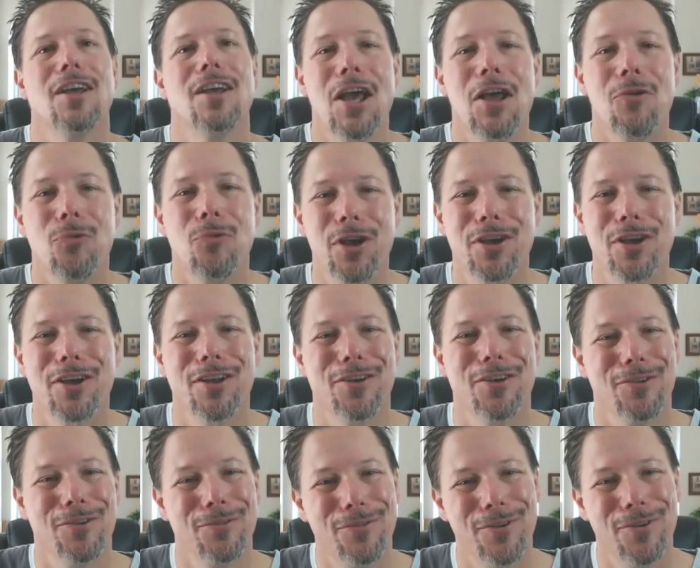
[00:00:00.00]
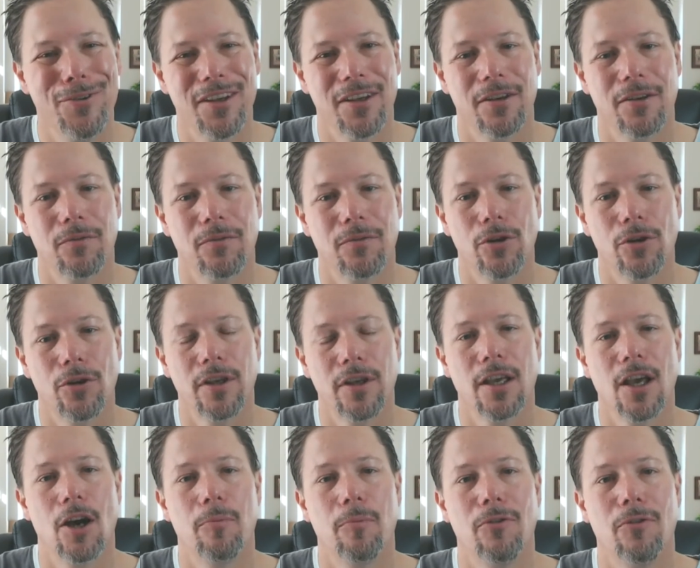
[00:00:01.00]
we can, we can really
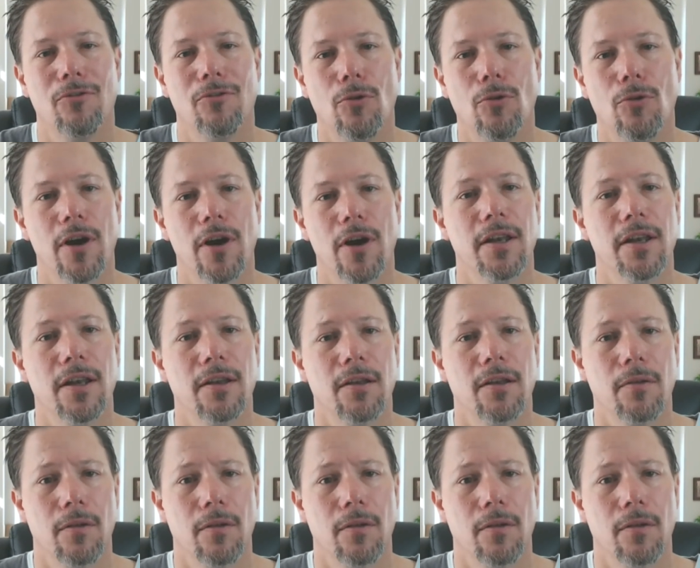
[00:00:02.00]
help avoid